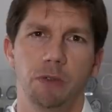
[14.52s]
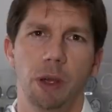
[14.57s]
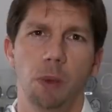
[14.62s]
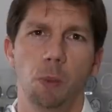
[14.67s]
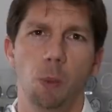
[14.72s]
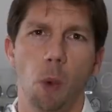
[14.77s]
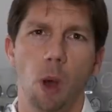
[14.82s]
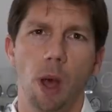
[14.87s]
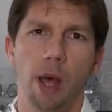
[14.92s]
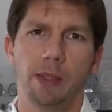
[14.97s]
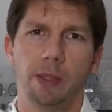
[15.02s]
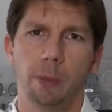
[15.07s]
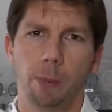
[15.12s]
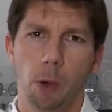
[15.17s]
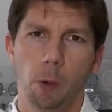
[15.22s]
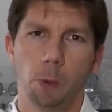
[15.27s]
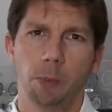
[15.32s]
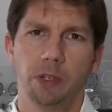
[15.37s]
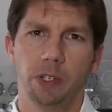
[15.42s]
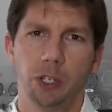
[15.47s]
around why the
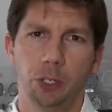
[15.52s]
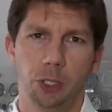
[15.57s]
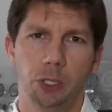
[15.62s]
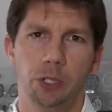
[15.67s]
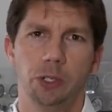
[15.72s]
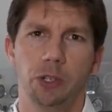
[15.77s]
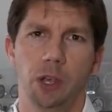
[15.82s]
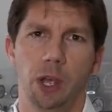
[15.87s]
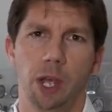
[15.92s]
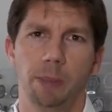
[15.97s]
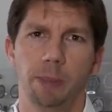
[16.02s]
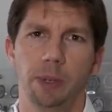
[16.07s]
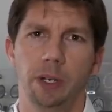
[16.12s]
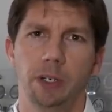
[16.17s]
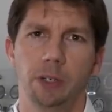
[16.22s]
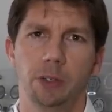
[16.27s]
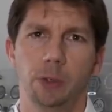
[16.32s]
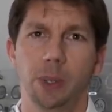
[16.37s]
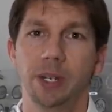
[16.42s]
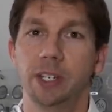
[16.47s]
pole position time
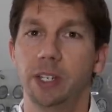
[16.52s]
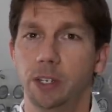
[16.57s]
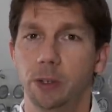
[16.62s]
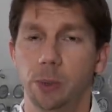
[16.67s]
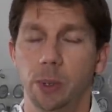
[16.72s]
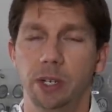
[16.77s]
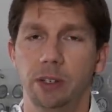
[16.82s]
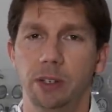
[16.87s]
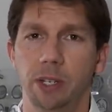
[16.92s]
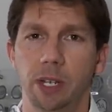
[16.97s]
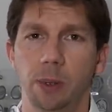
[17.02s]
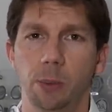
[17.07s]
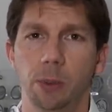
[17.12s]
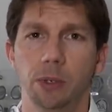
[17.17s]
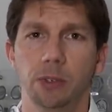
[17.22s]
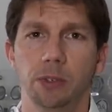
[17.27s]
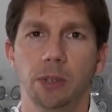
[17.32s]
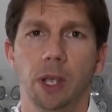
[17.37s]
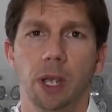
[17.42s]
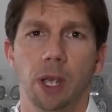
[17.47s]
in 2020
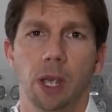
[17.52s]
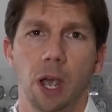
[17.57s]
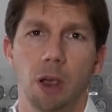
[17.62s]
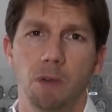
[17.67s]
was